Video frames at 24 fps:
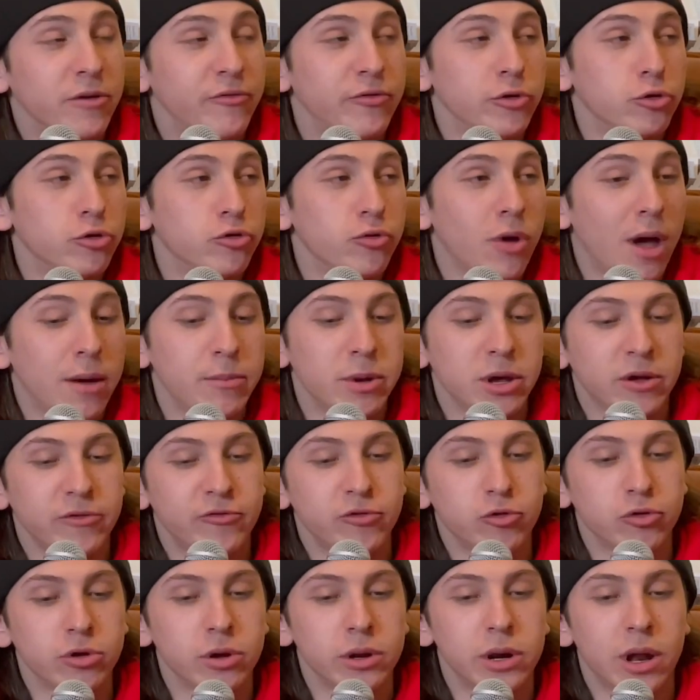a few
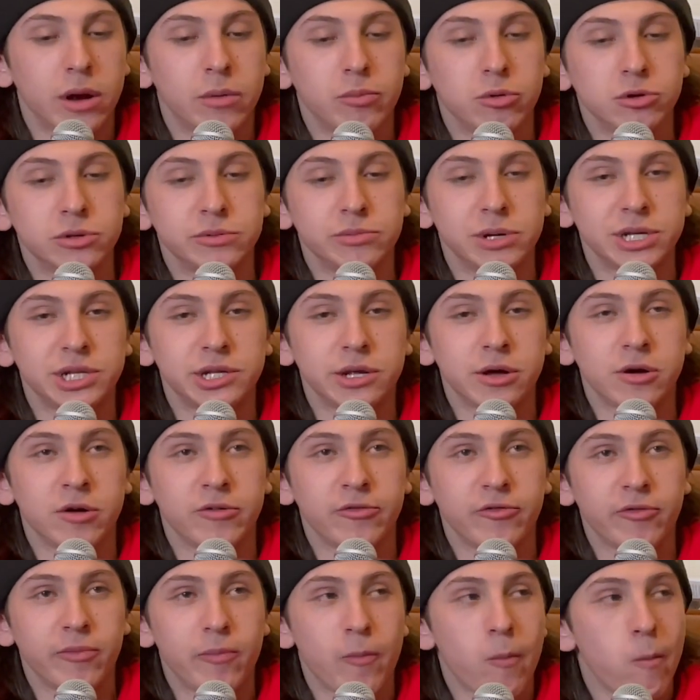good edibles
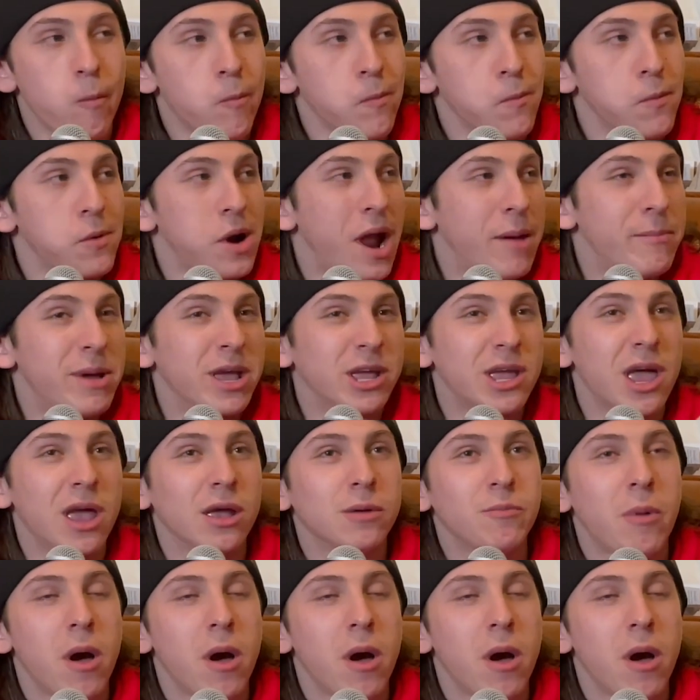myself. I make cake